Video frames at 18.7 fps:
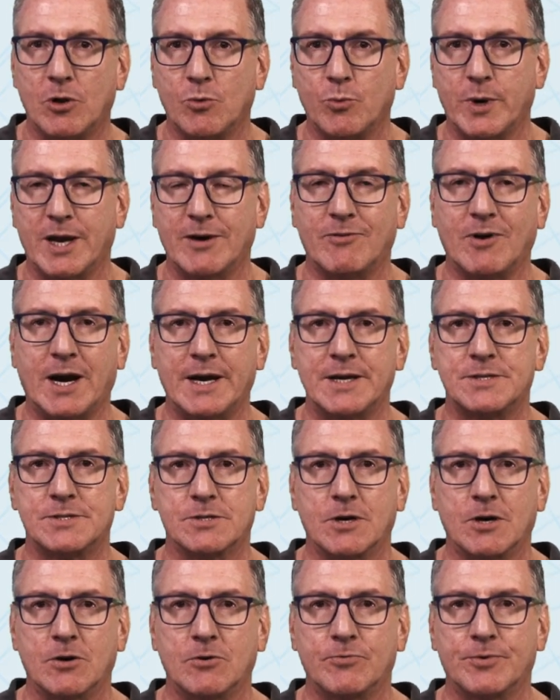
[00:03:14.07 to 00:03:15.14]
We have ice
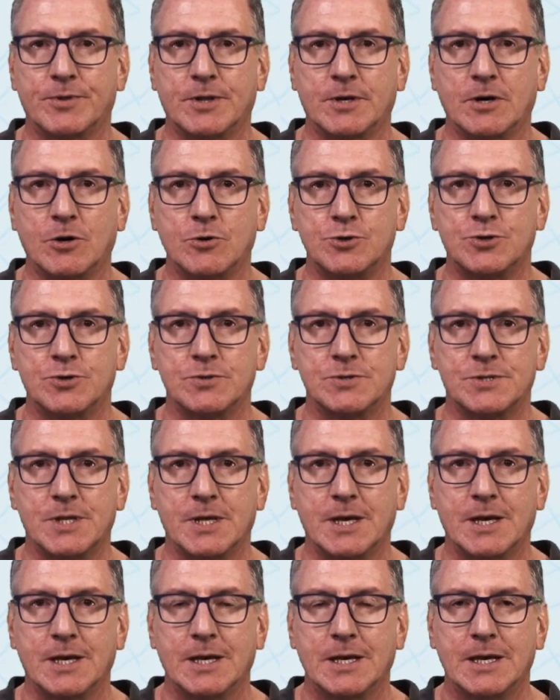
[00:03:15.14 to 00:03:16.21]
over the oceans there.